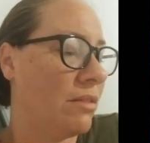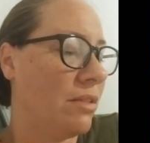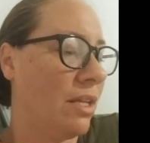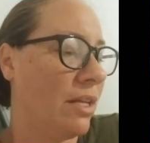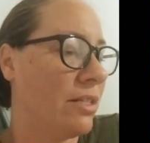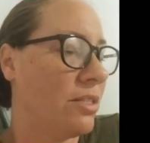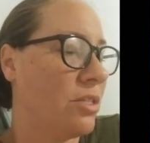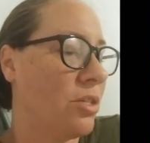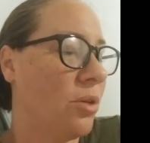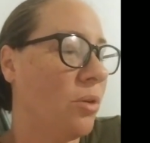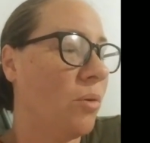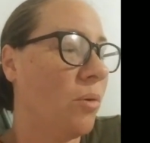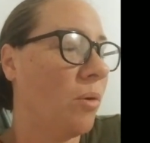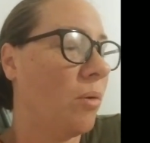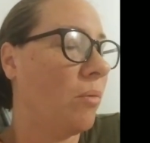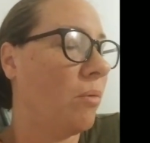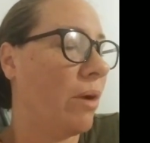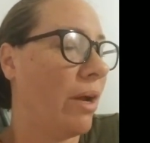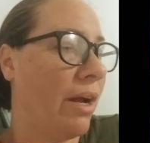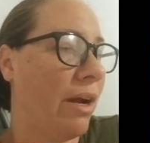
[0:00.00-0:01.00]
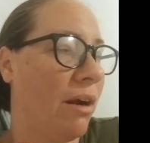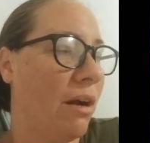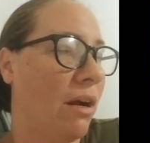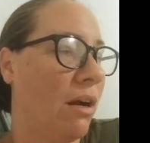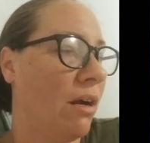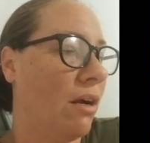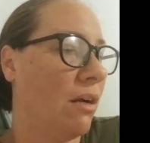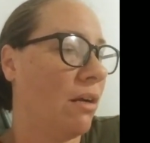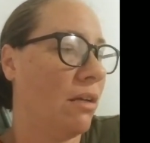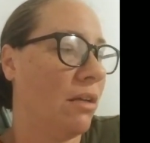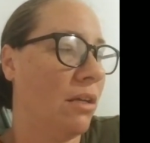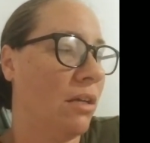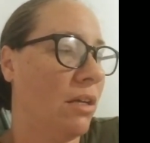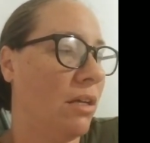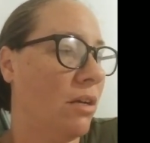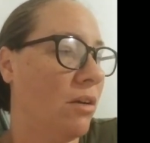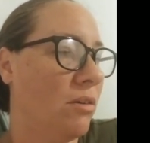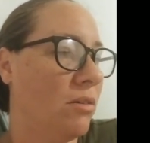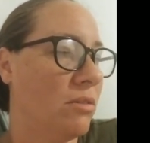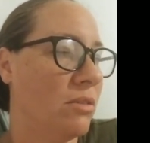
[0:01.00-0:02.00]
like too aware,
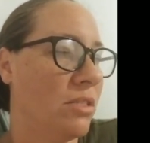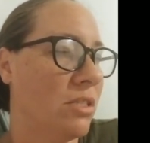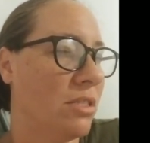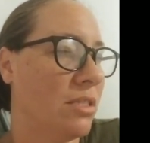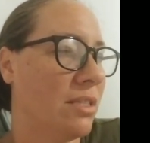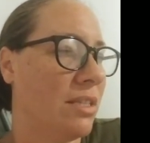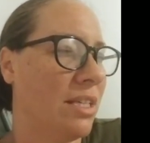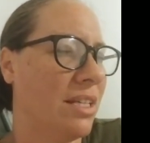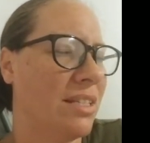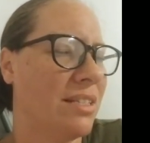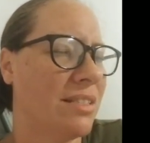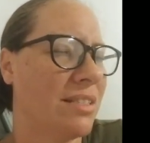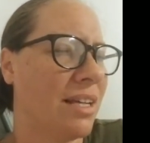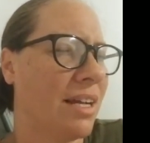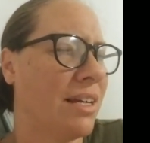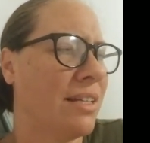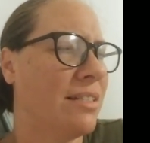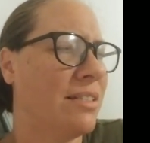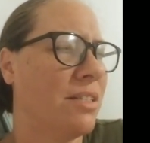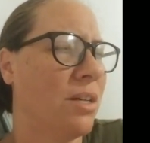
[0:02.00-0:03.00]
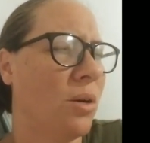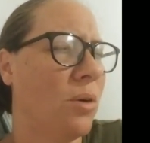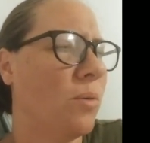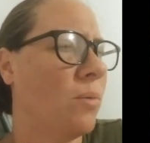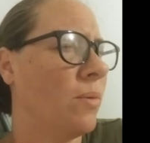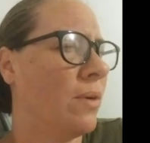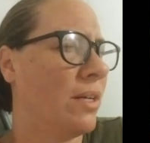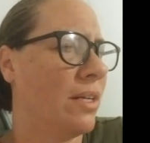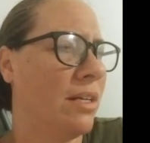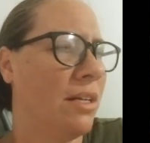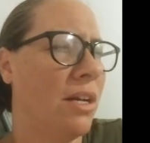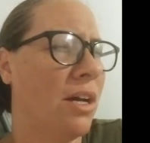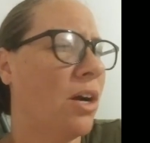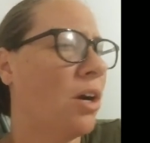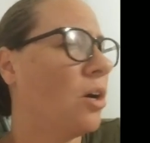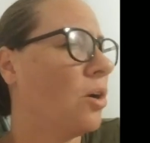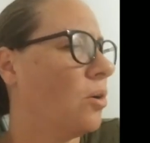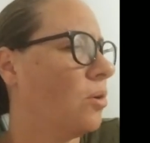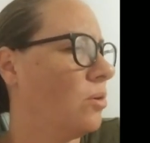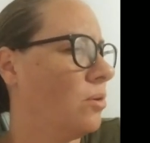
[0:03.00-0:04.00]
just things I don't want to
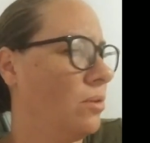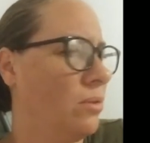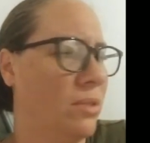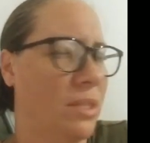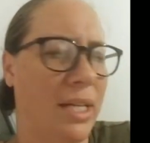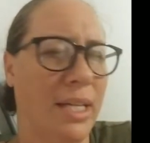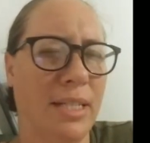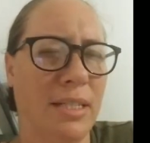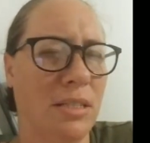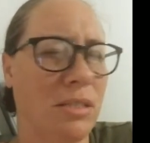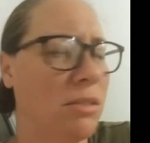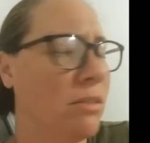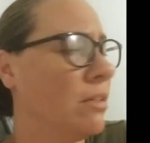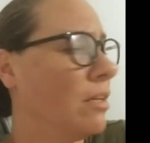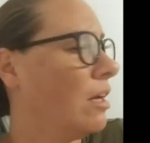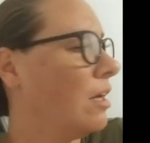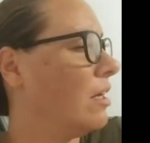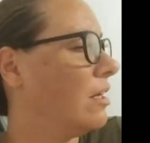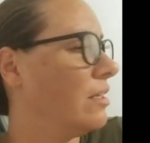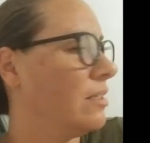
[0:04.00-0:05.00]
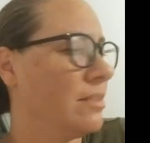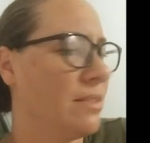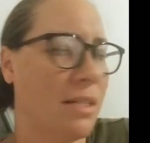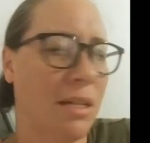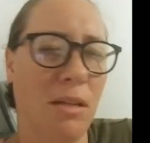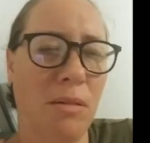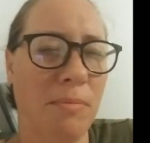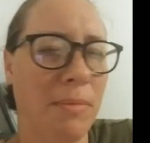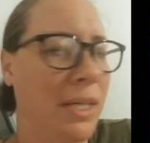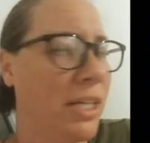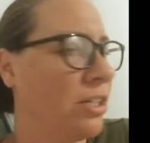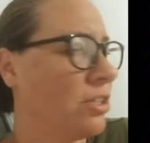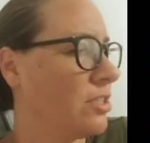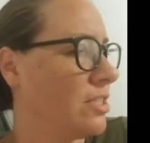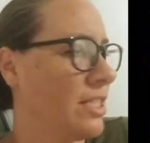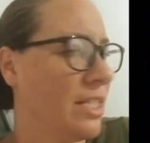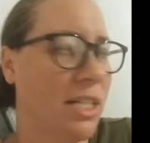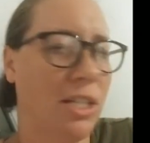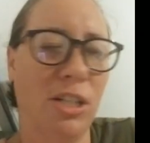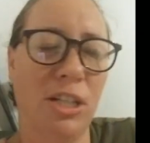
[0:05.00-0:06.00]
know. Like, do not tell me your
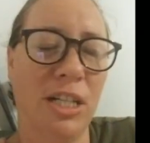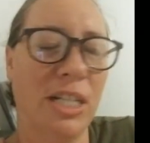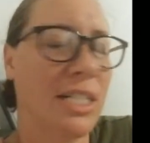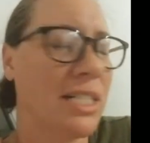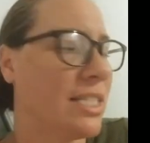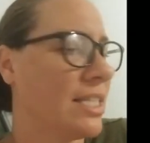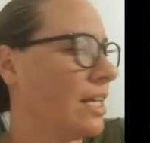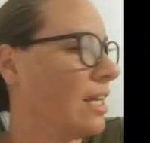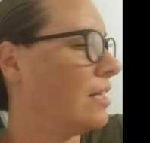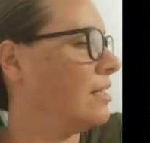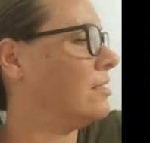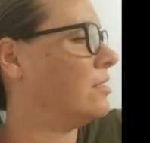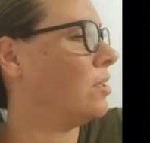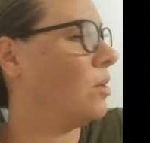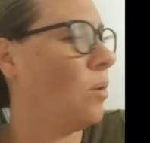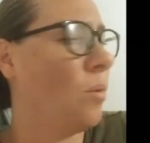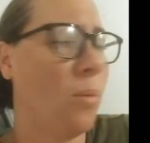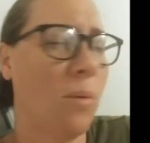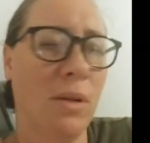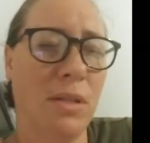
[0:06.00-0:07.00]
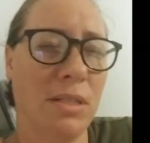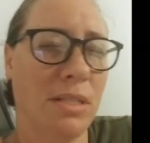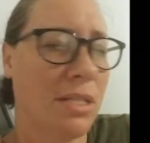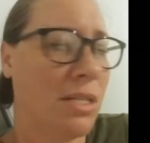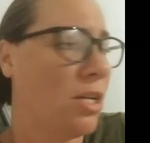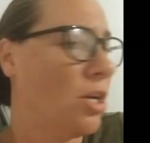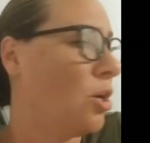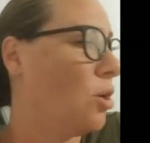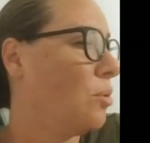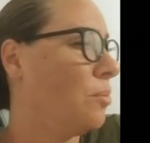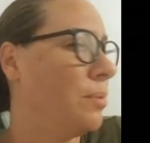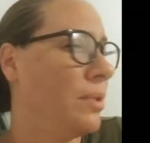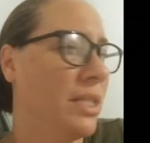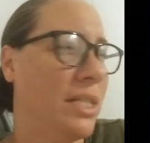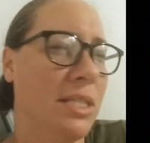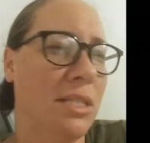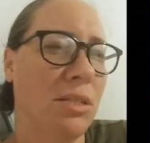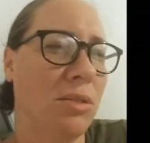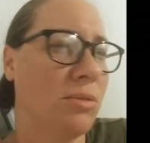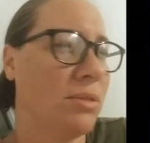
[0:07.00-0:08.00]
secrets. I don't want to know.
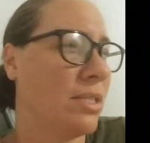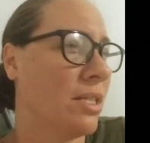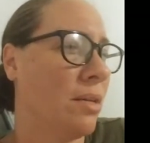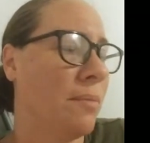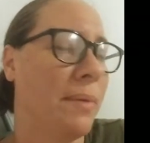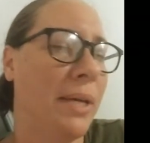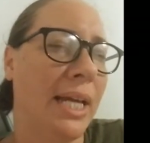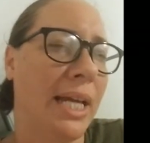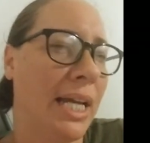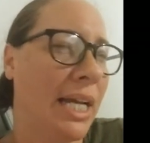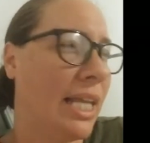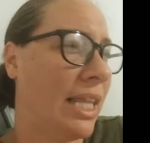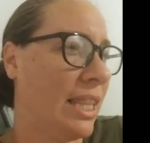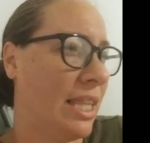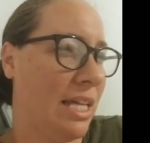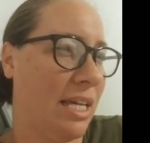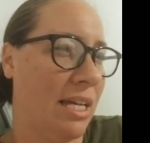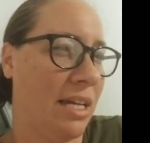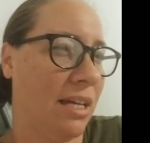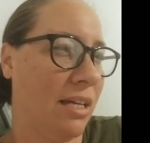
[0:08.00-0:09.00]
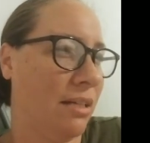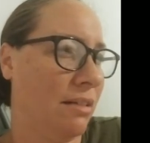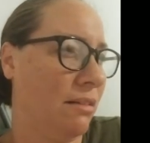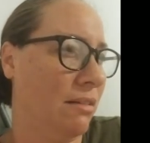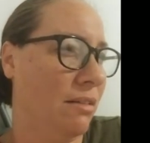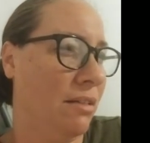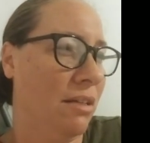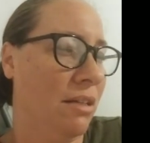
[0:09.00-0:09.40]
Please don't tell me anything.